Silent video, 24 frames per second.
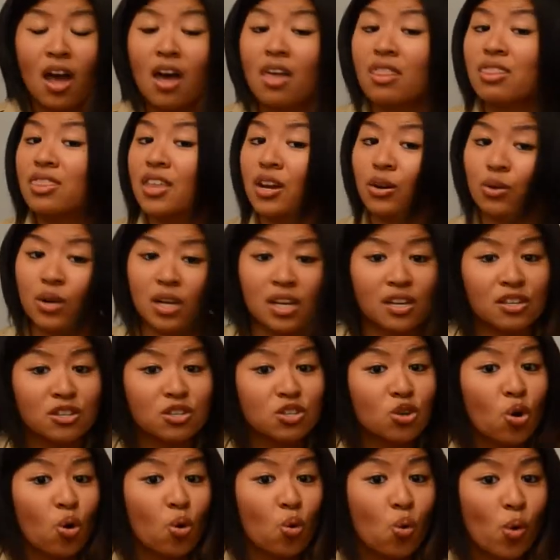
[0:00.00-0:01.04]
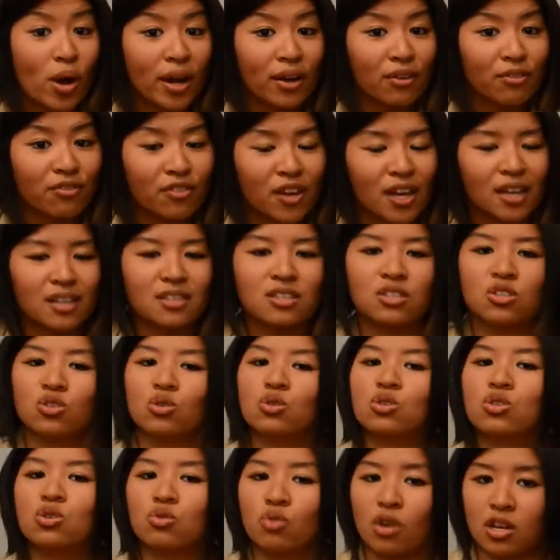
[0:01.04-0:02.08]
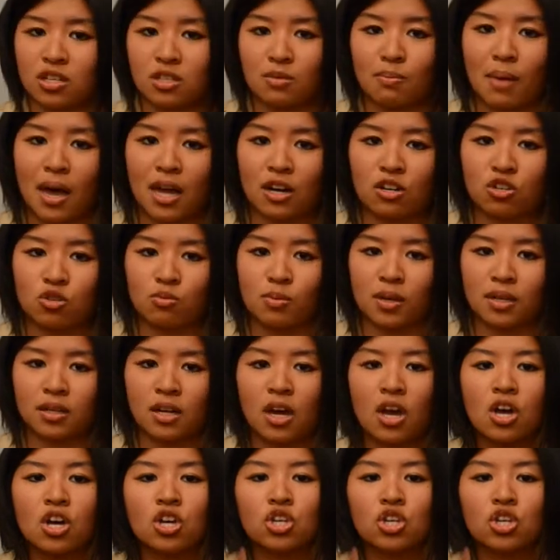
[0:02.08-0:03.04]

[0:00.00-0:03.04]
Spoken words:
There is no quick fix to stress management.